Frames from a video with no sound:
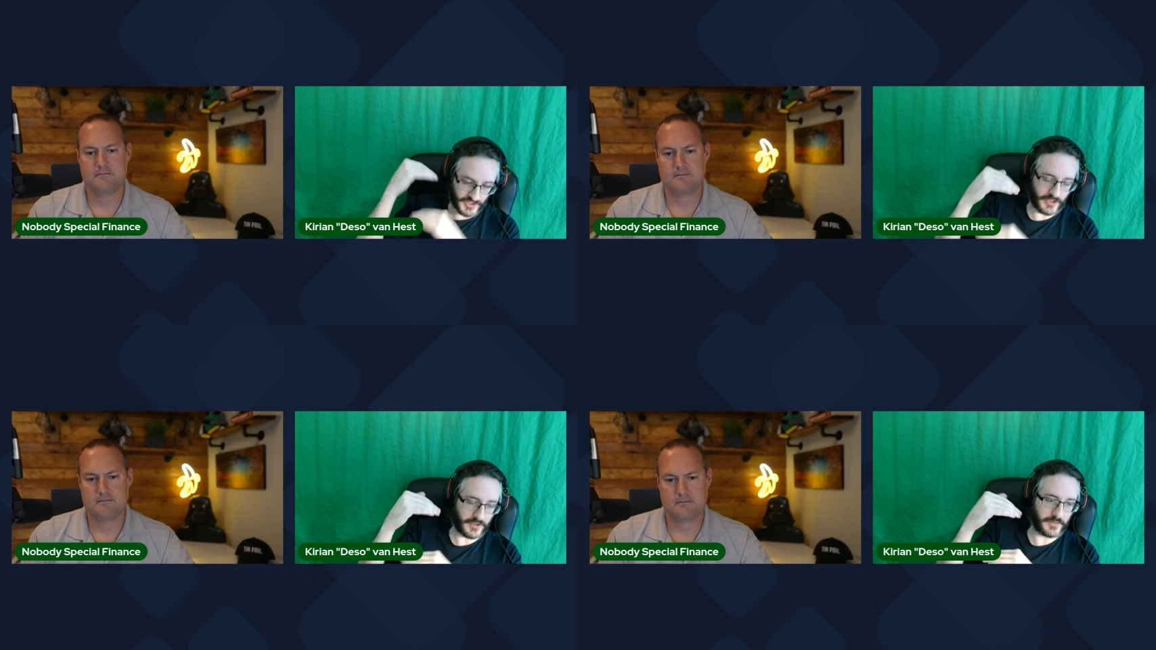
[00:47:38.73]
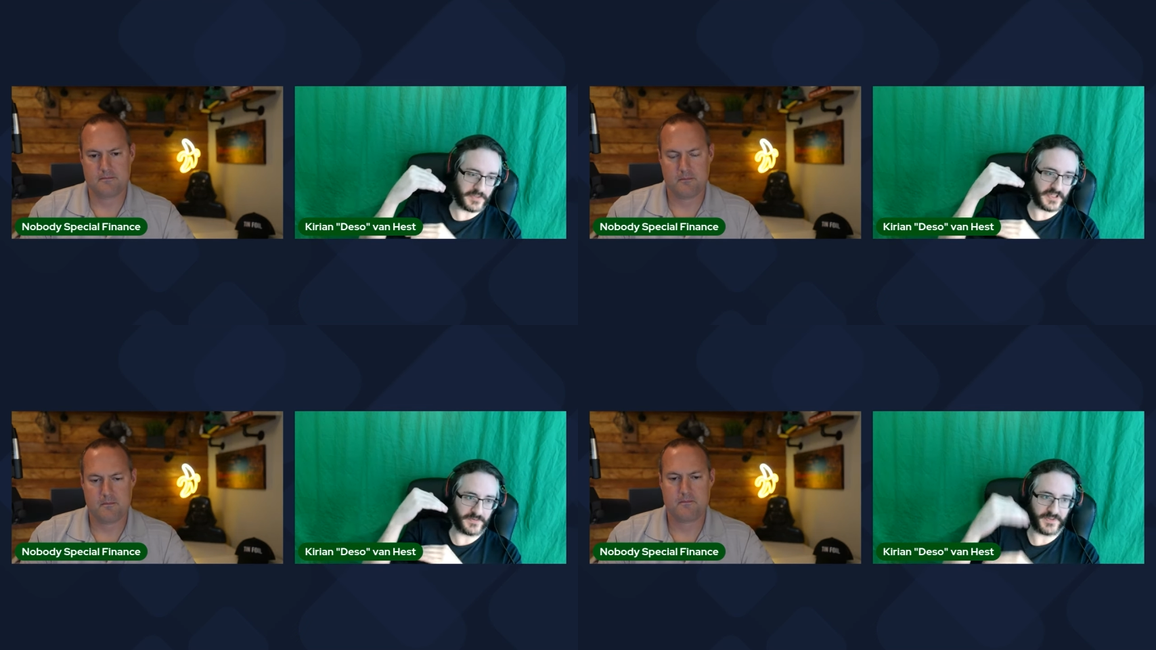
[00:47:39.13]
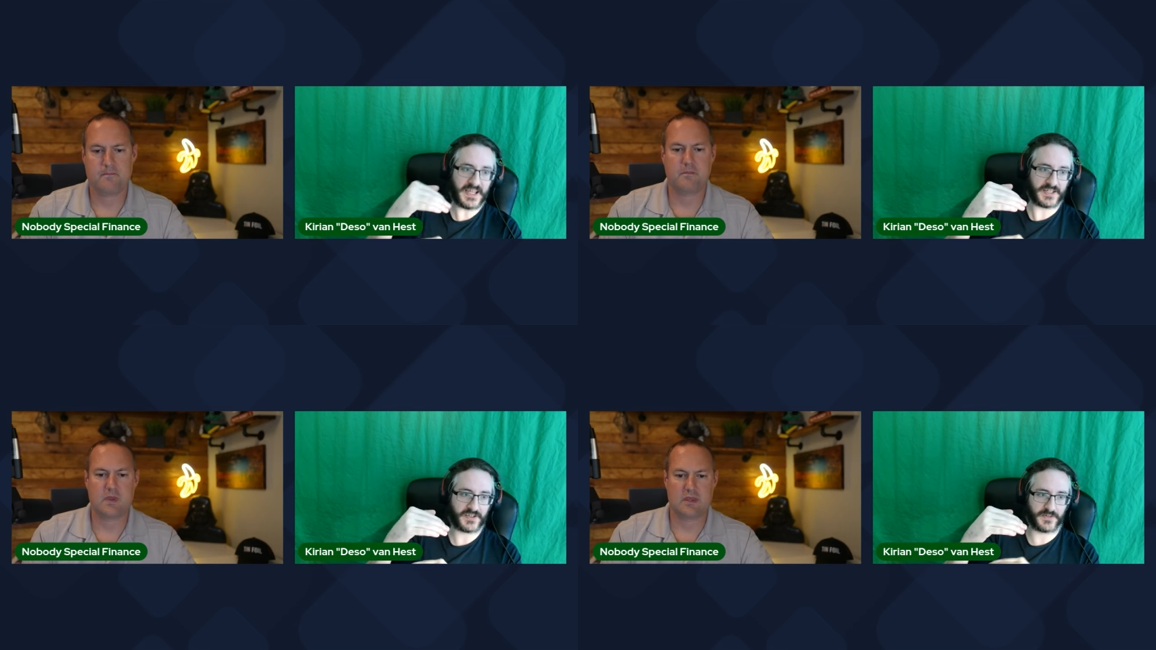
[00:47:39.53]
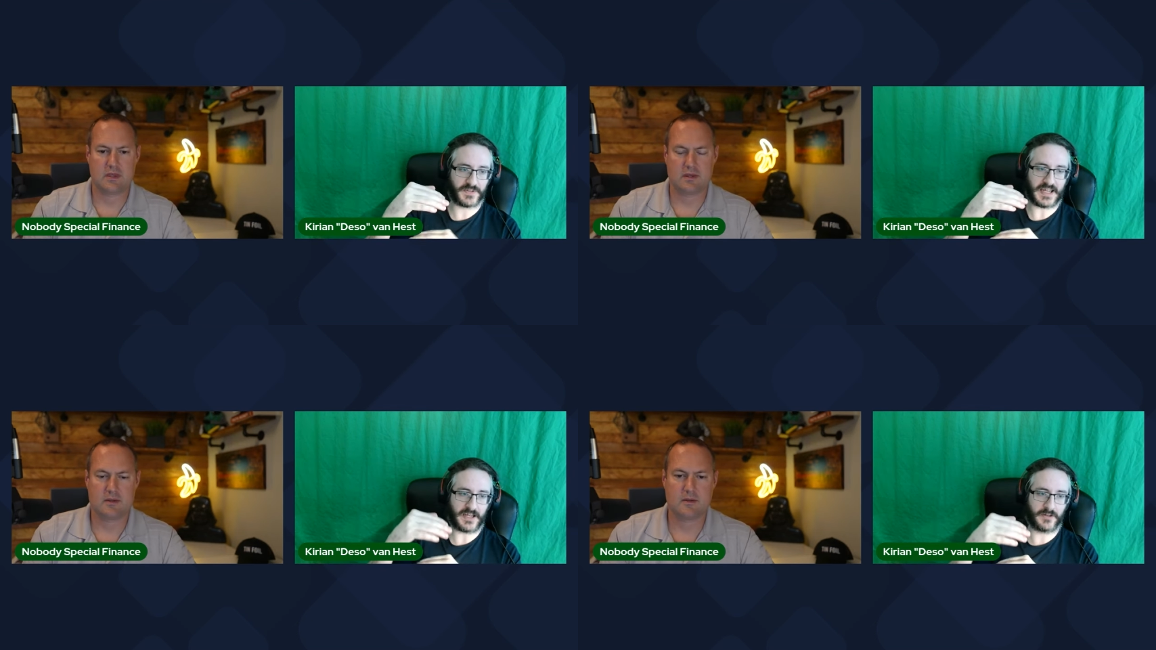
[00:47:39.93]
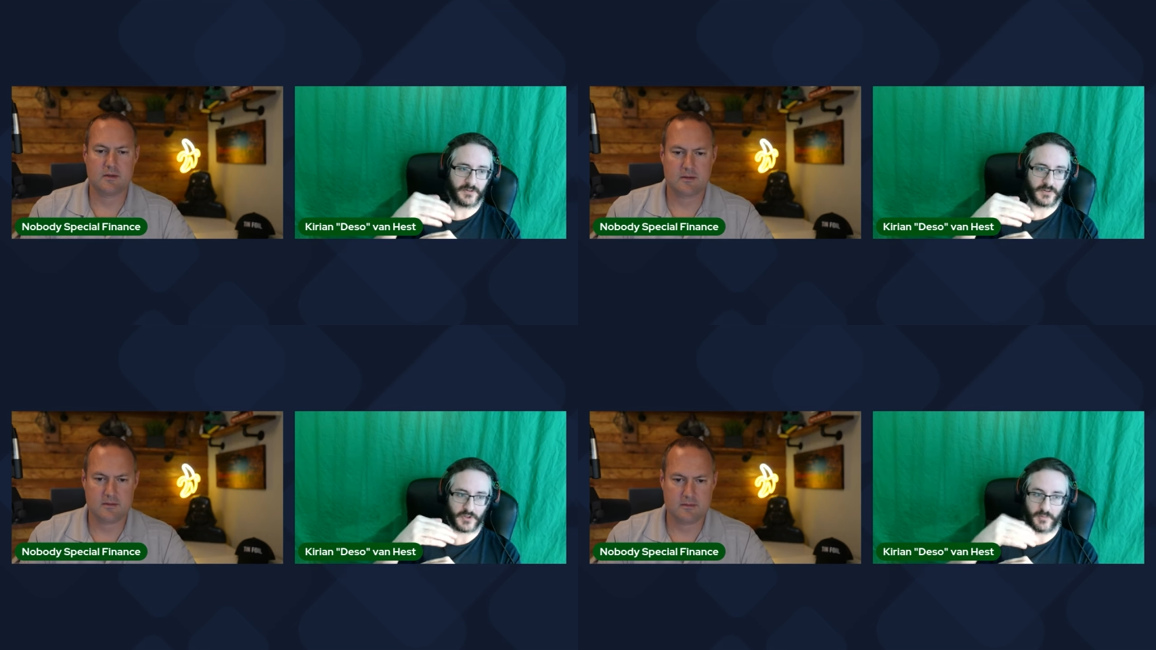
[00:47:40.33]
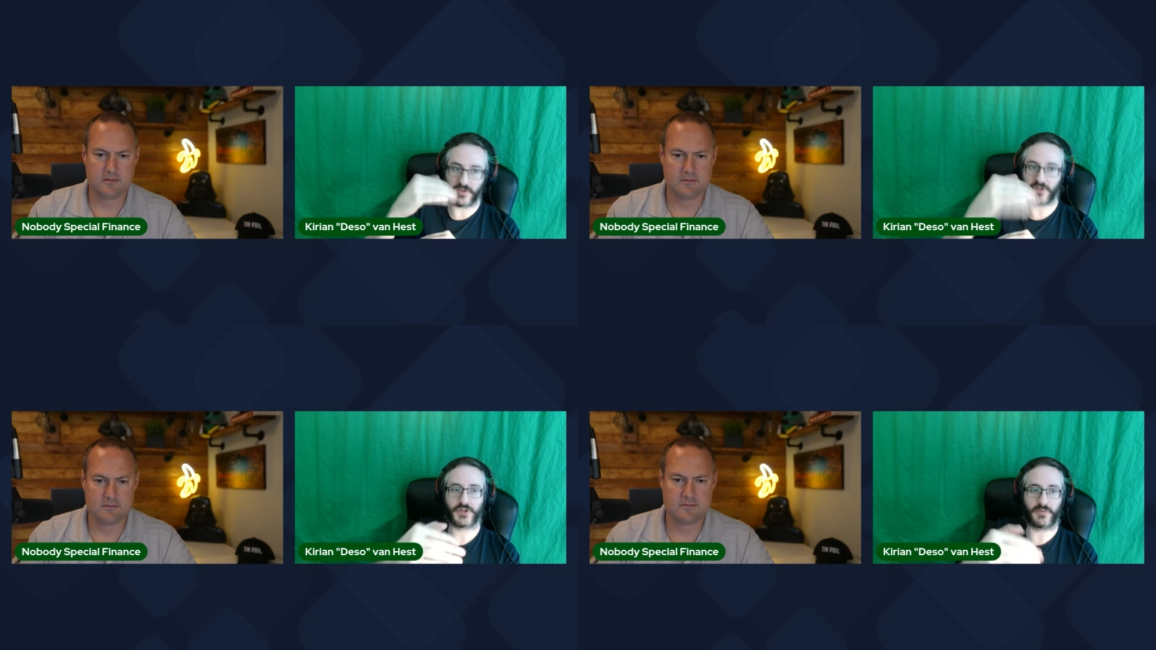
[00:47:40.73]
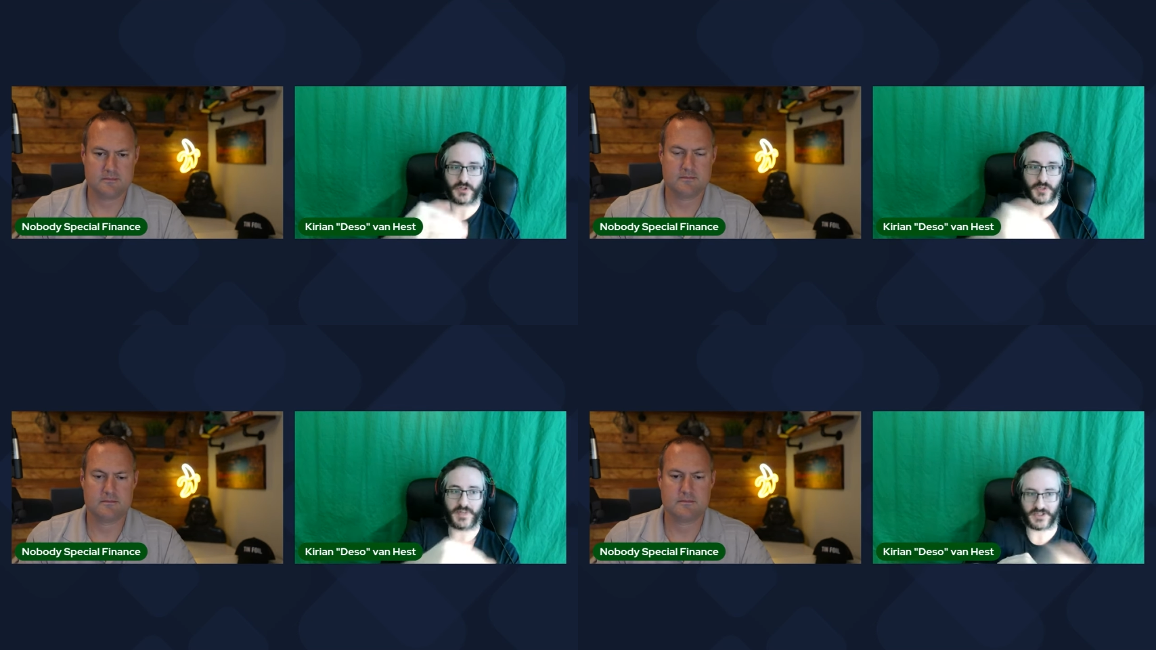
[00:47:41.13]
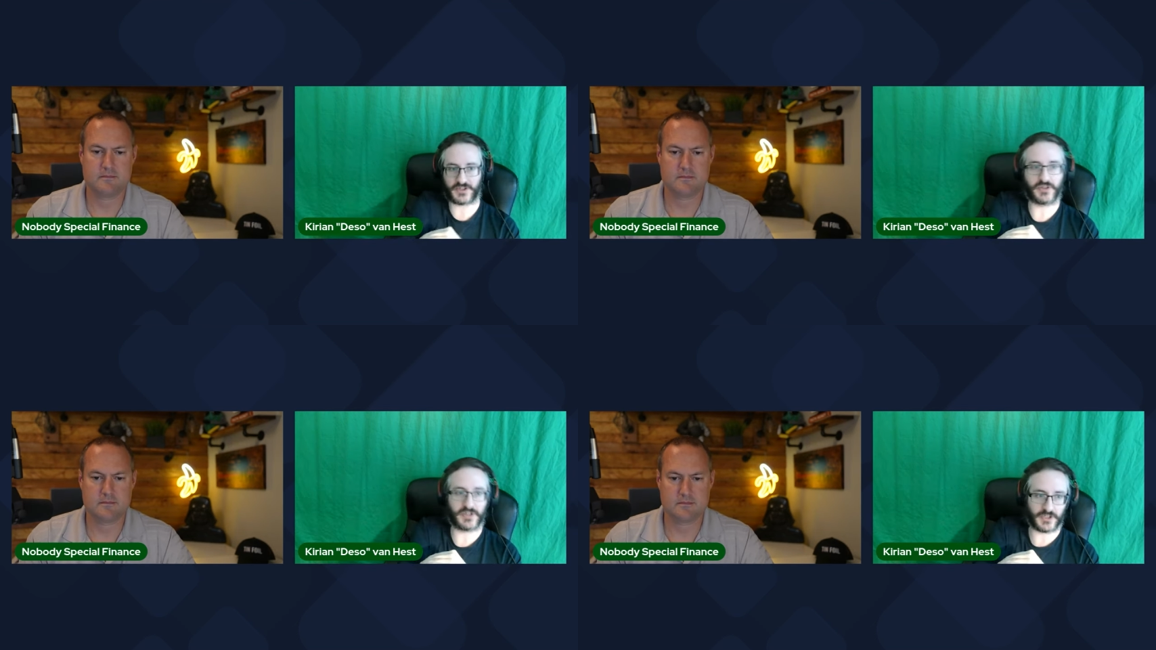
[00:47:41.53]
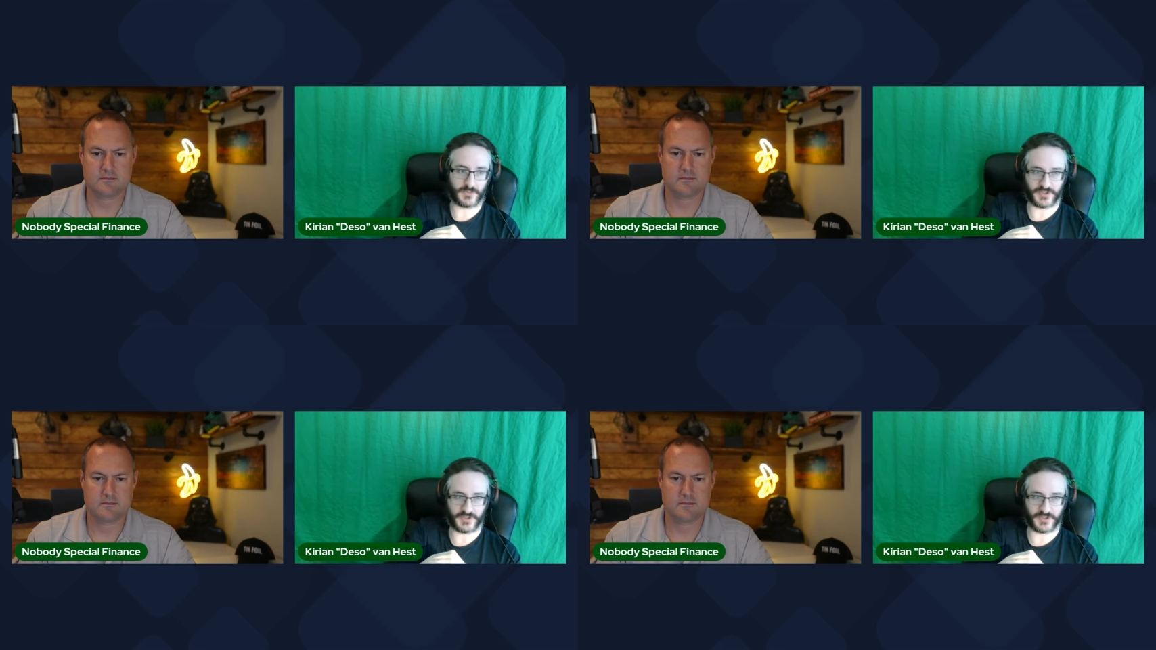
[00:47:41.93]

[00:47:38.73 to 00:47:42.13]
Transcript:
Speaker 1: show them the effects of how commercial mortgage-backed securities,